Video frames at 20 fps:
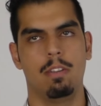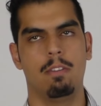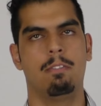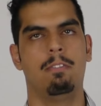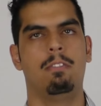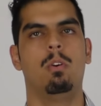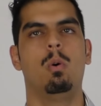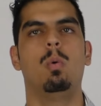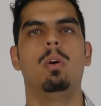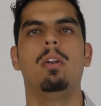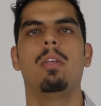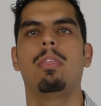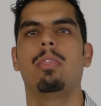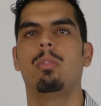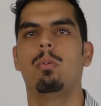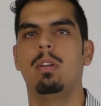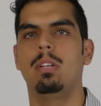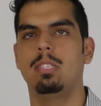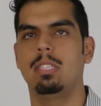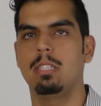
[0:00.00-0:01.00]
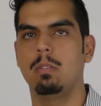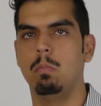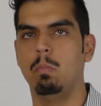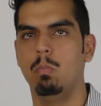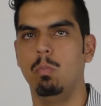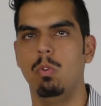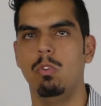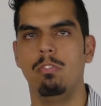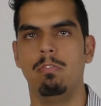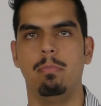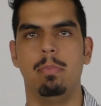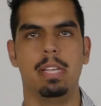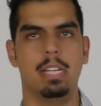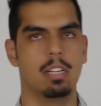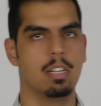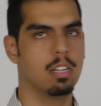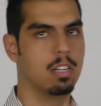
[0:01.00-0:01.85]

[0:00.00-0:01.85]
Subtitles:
forward thrusting movement.